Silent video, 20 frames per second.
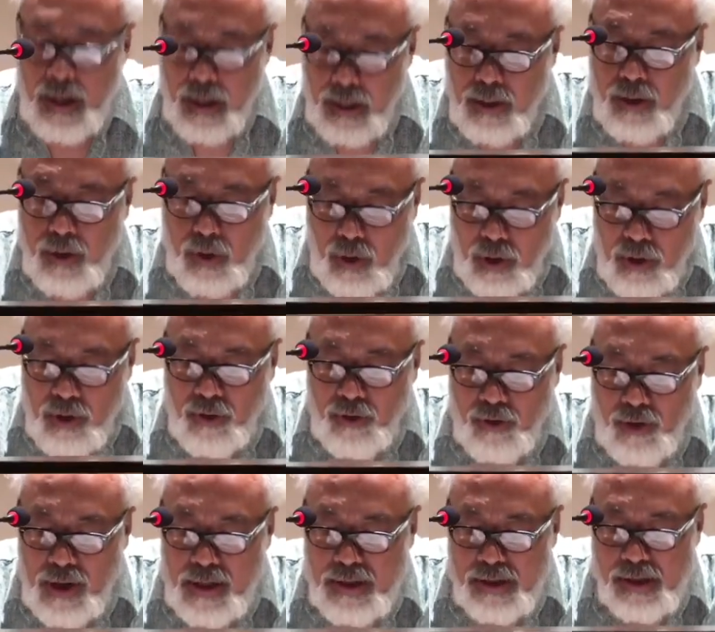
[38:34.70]
In
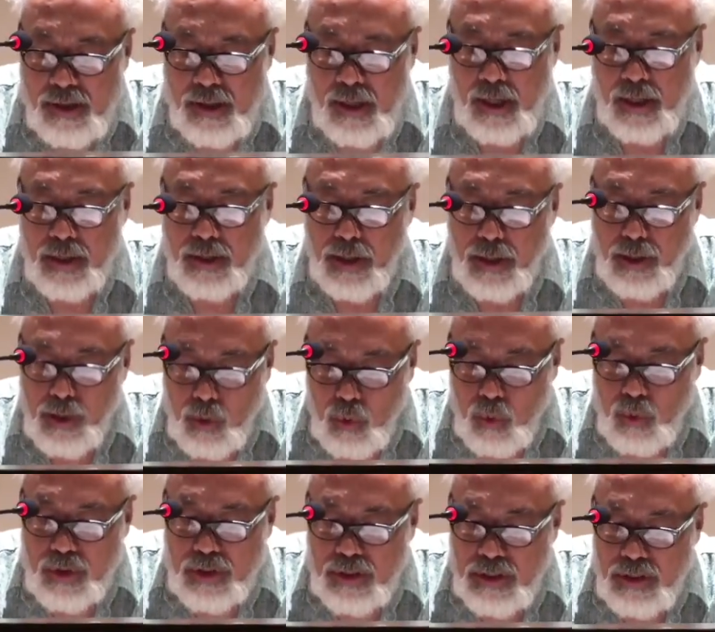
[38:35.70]
contrast, the
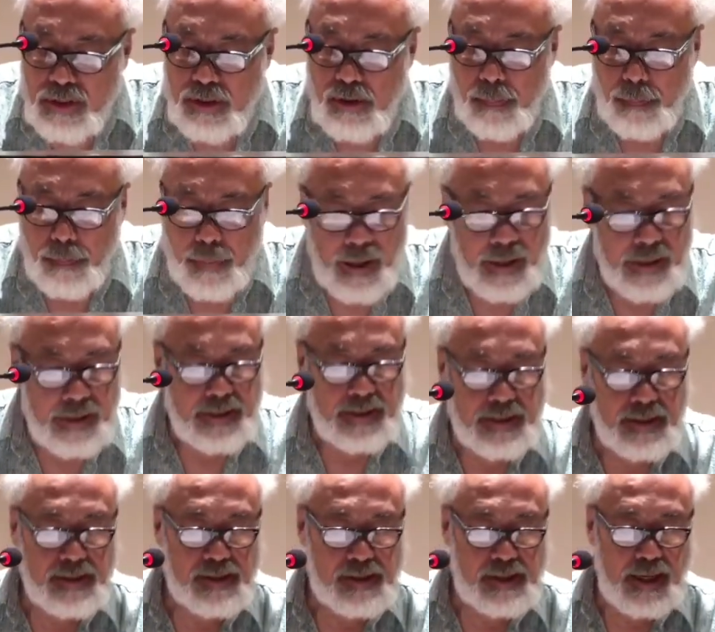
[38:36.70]
new turn of
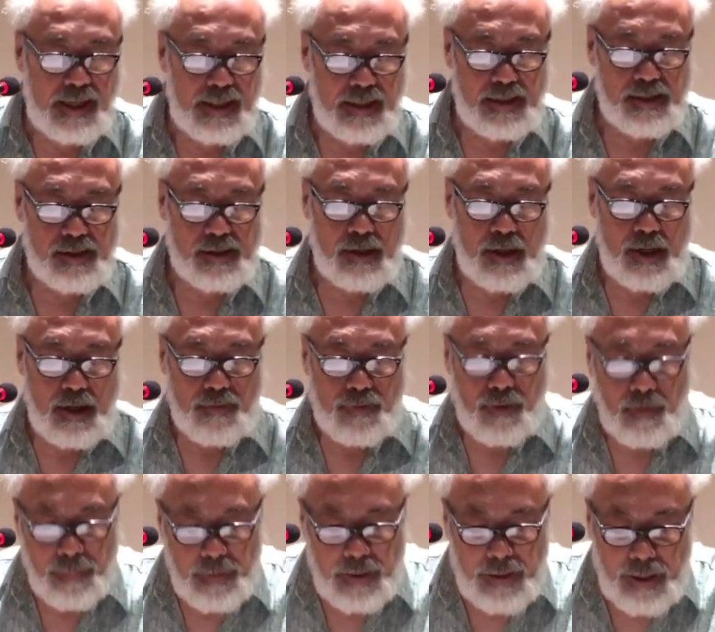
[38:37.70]
partition studies
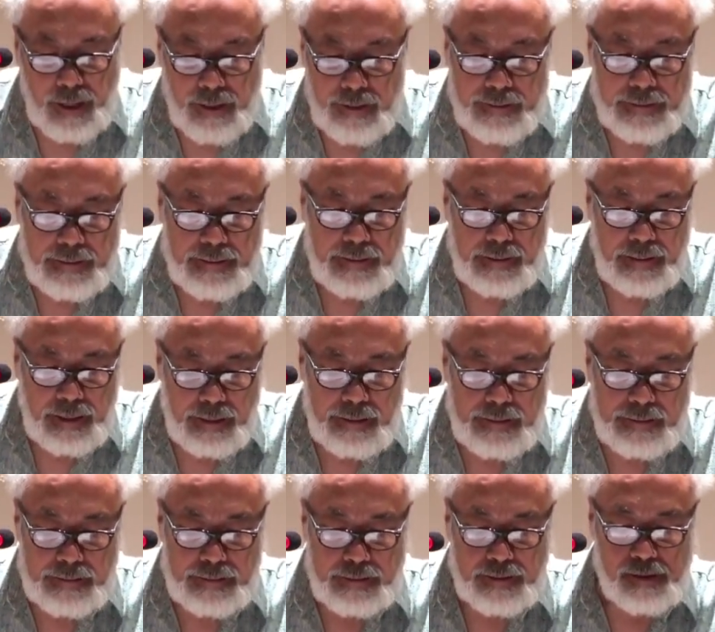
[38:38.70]
from the
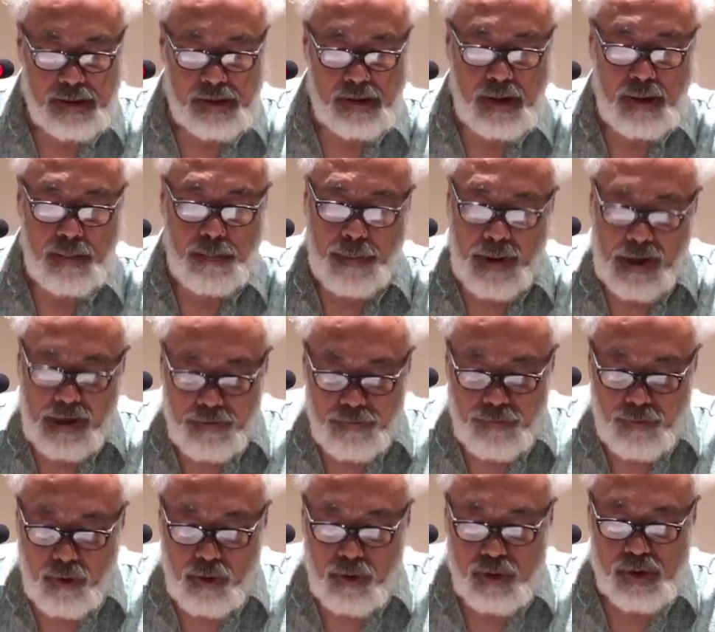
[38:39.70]
1990s
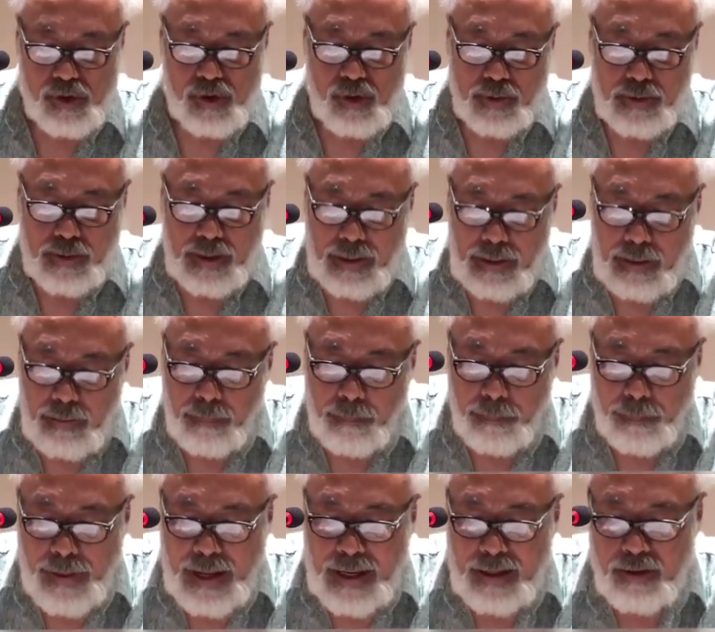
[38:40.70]
pivots on the
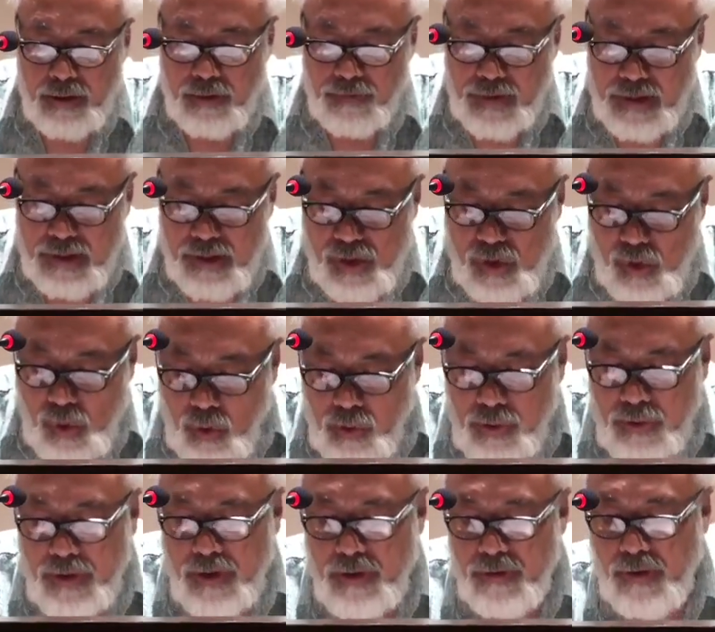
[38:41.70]
impact of
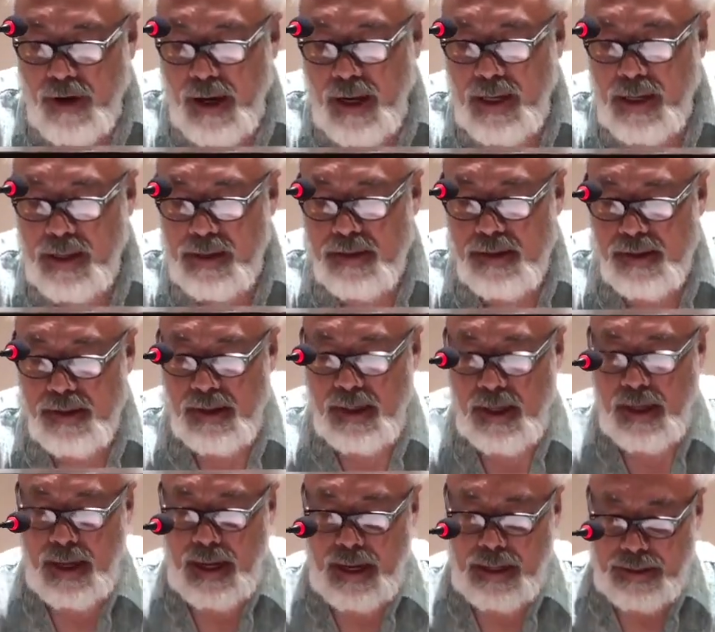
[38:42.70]
extraordinary violence
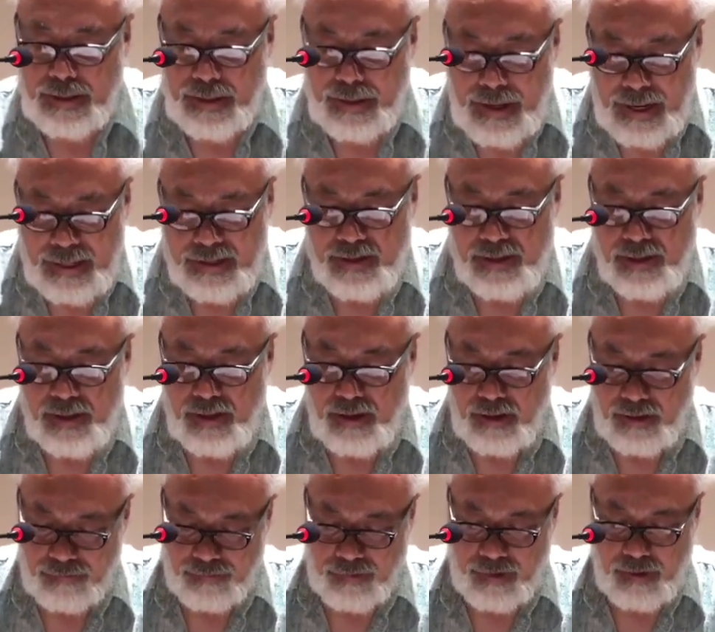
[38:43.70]
at the national
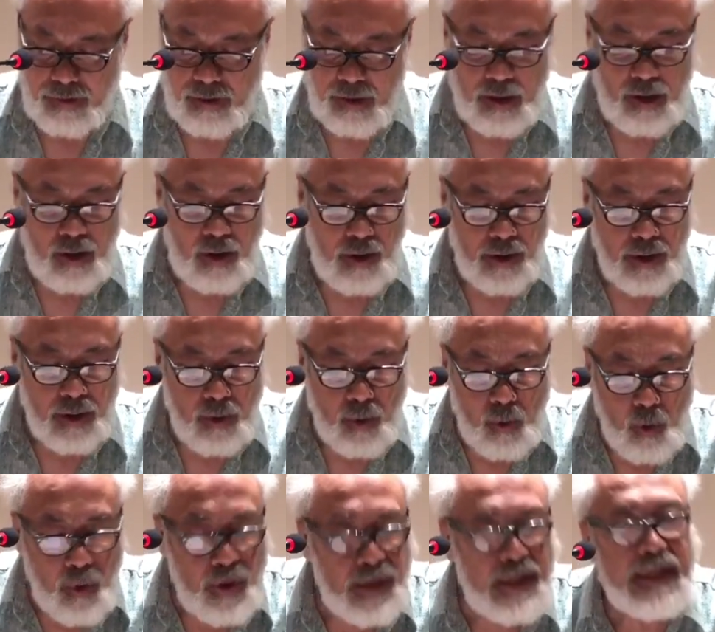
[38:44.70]
level on a
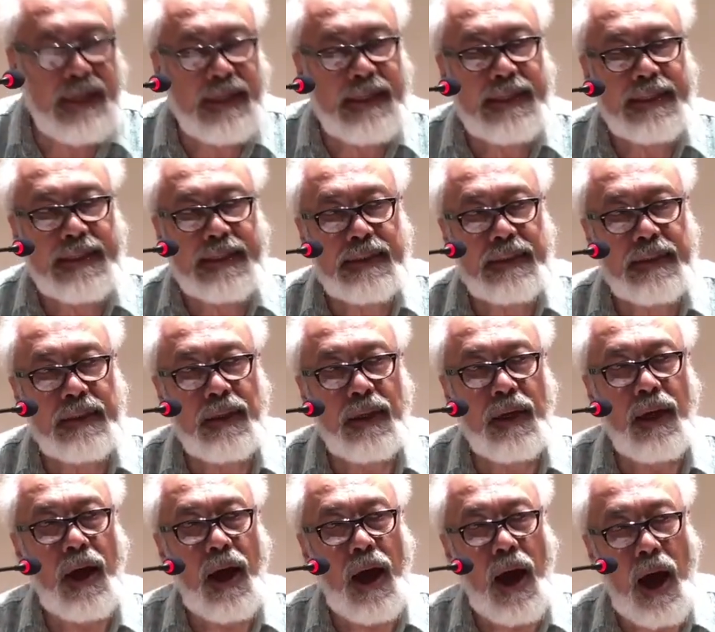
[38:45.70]
quotidian
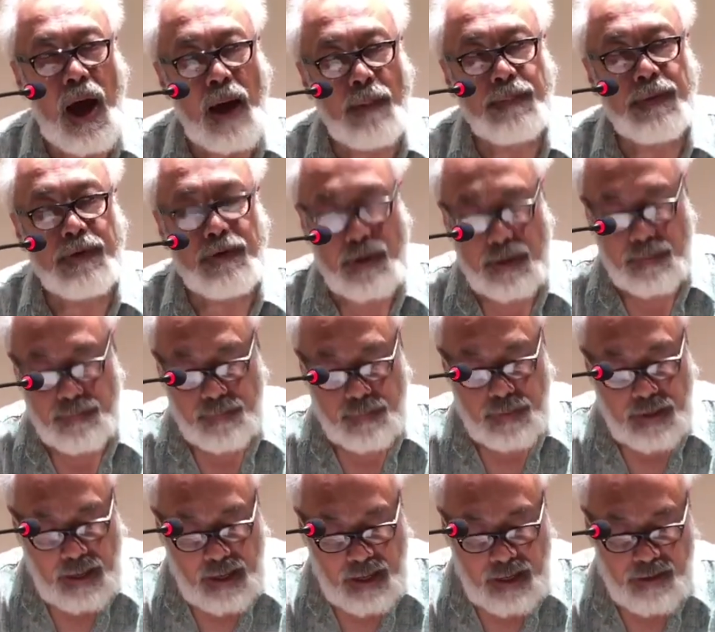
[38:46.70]

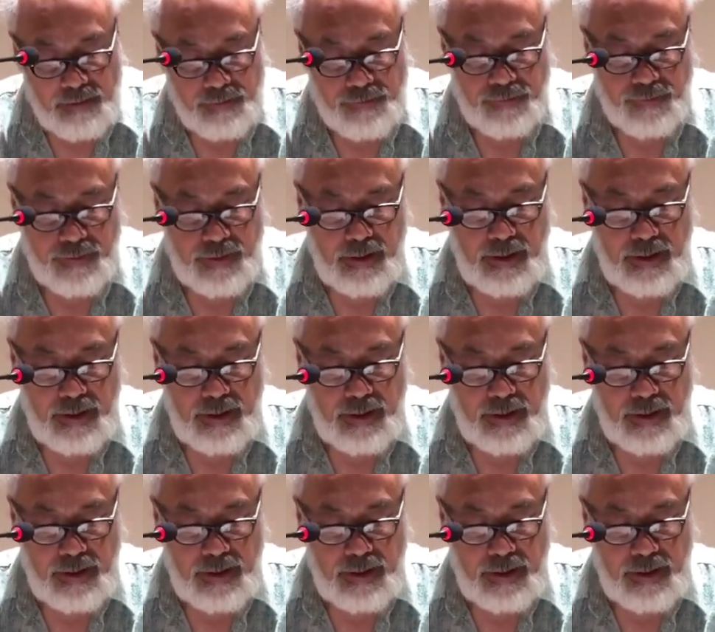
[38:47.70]
humdrum life,